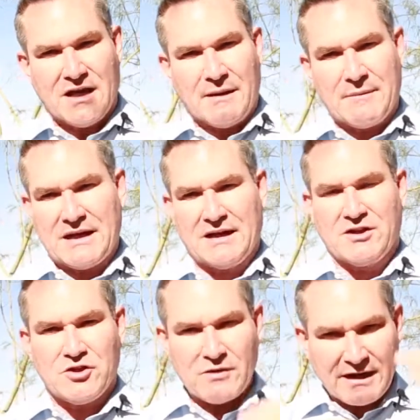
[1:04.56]

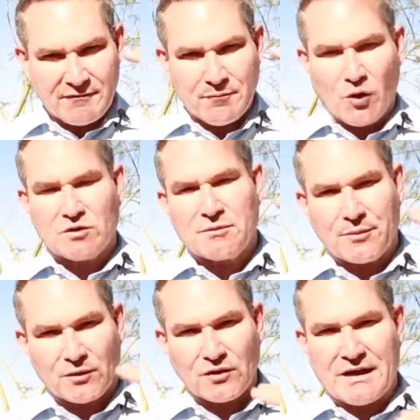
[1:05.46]
Meaning you have
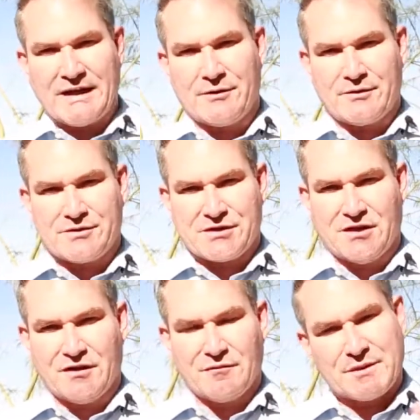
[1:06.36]
multiple layers
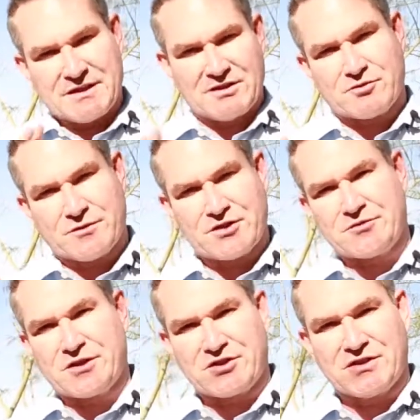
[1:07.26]
of potential
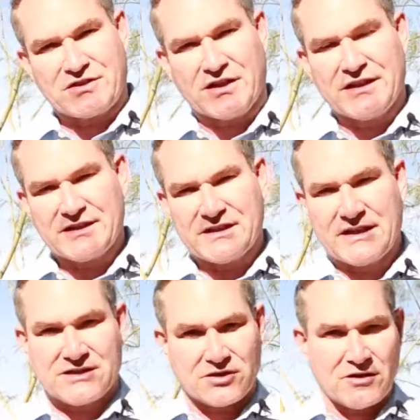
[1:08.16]
restrictions on these
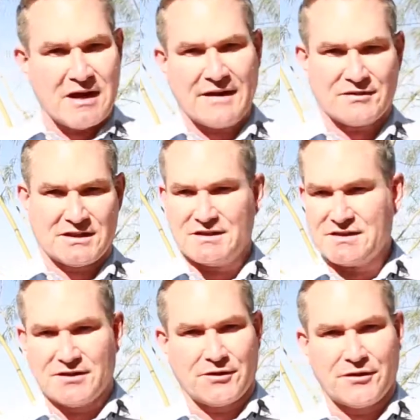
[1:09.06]
things that you have to
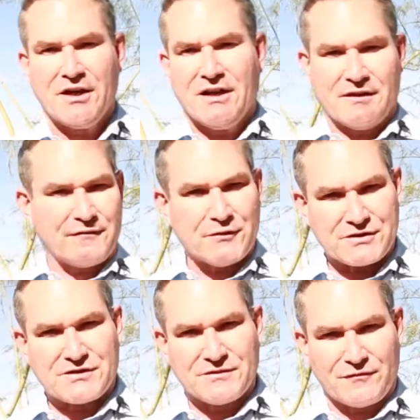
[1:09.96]
consider. The
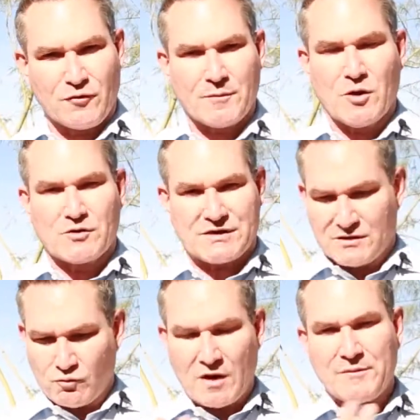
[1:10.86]
first and foremost
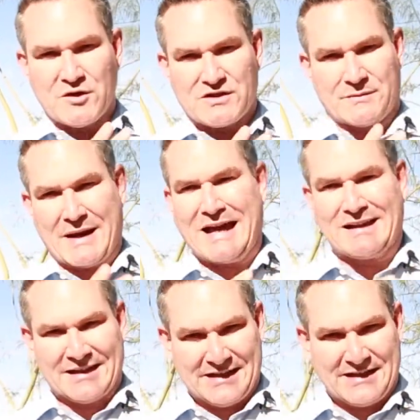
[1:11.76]
is what
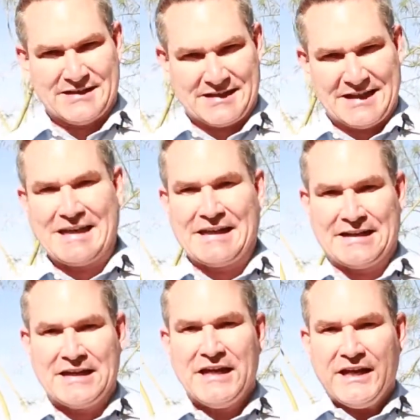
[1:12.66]
municipality is it in?
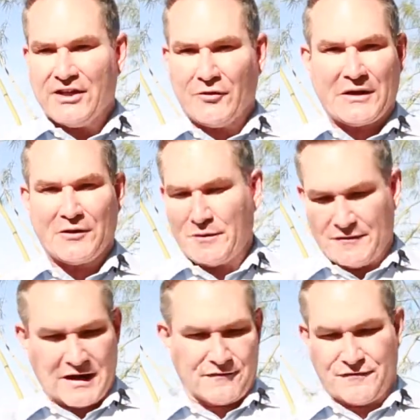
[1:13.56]
You know, here we've
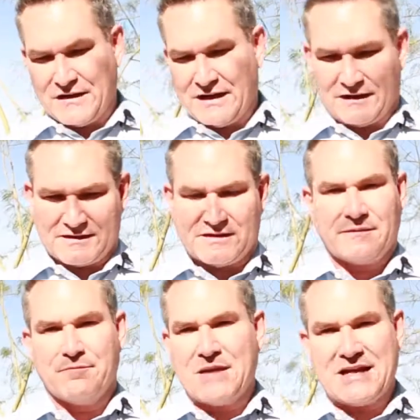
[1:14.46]
got Phoenix,
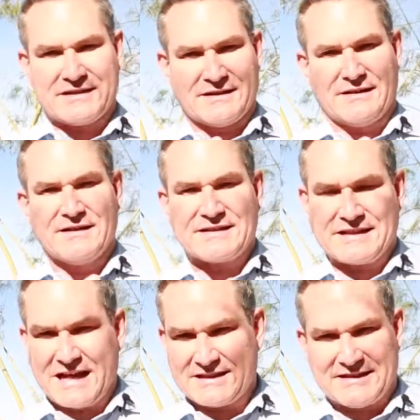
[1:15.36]
Mesa,
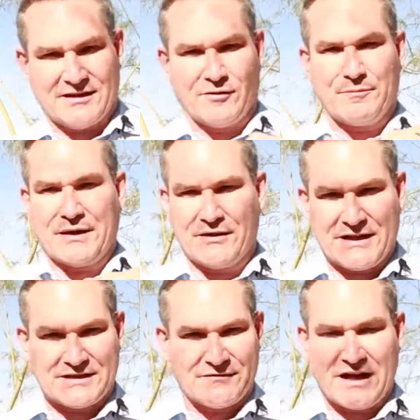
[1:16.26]
Scottsdale,
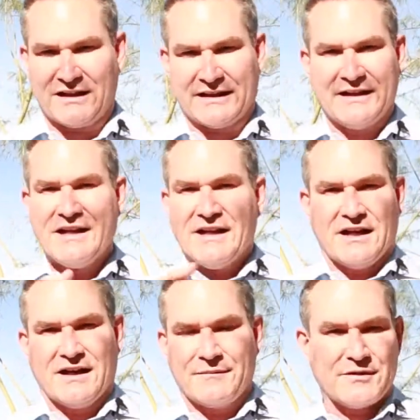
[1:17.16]
Paradise Valley.
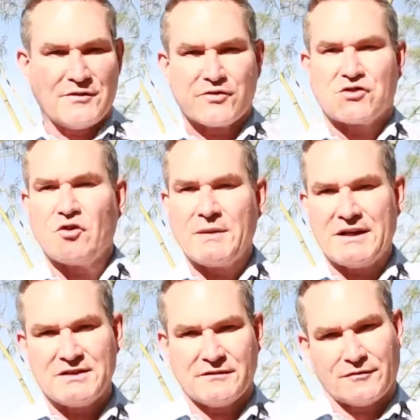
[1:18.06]
There's so
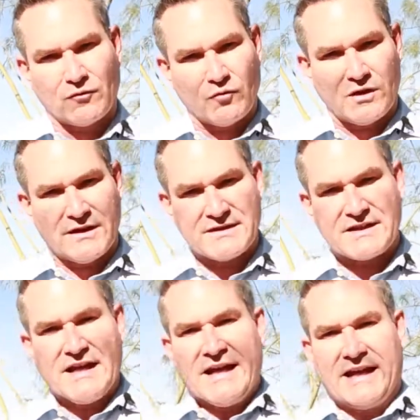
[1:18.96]
many different
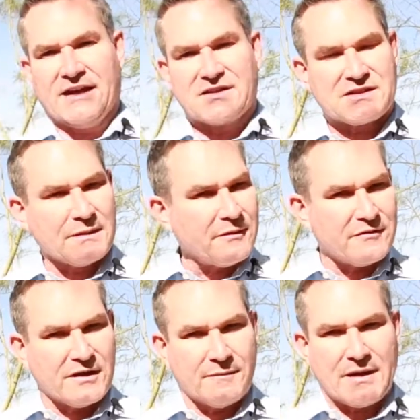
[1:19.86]
ones, and some
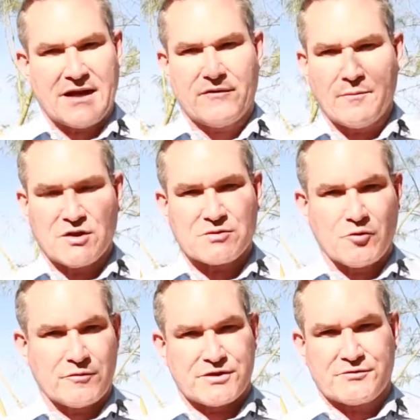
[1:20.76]
of them have a much
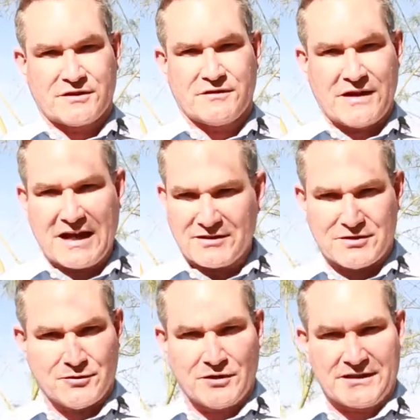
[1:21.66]
more restrictive attitude.